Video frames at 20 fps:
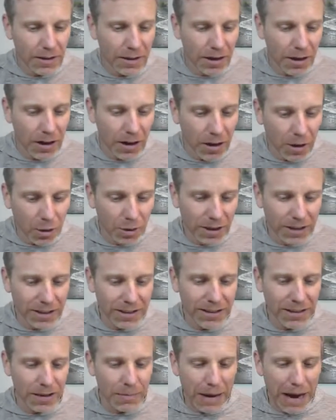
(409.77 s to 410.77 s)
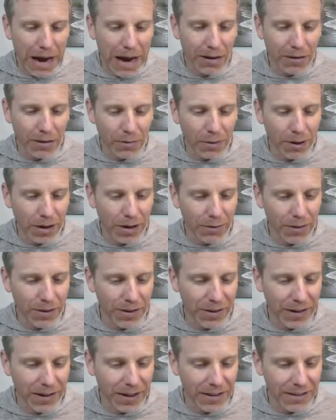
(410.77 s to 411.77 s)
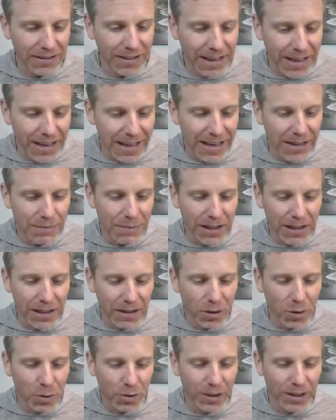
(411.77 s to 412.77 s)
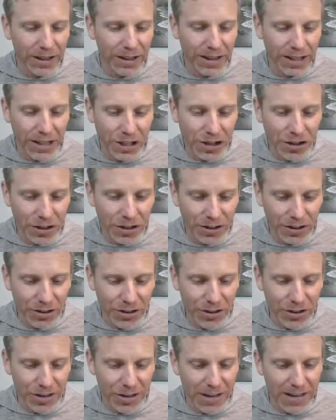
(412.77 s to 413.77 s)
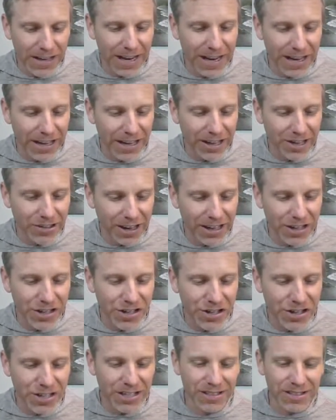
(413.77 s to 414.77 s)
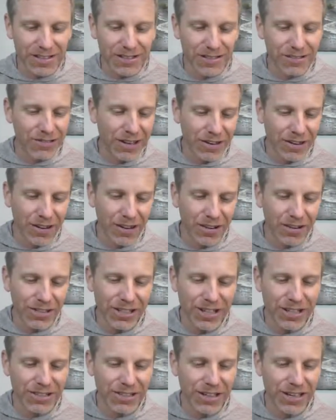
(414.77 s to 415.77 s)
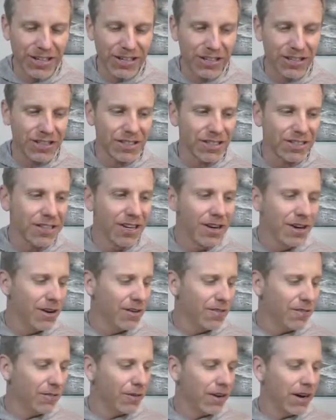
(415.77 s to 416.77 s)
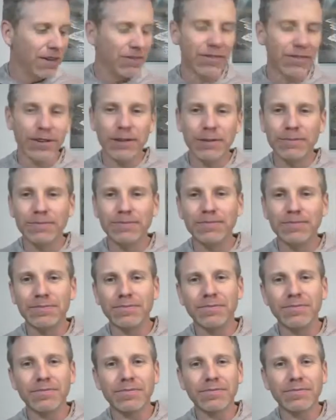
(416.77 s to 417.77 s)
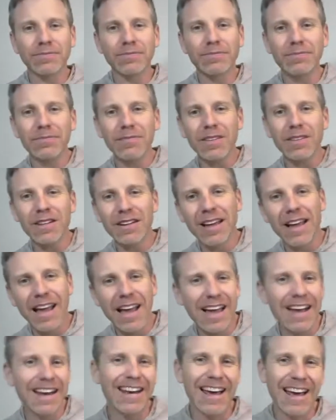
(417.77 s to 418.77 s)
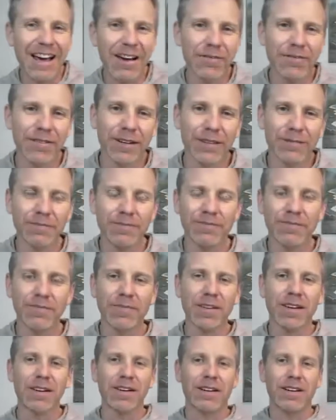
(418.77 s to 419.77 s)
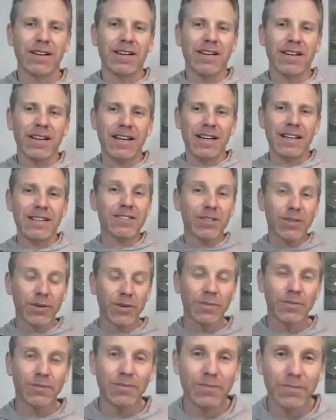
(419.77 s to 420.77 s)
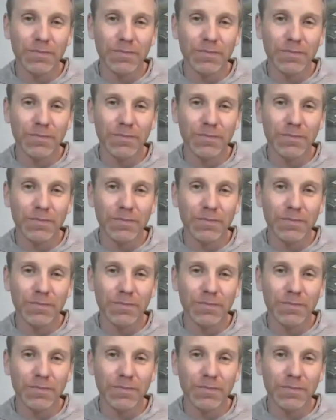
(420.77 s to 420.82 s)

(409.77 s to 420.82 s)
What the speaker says: according to the power at work within us, to him be glory in the church and in Christ Jesus throughout all generations, forever and ever. And so,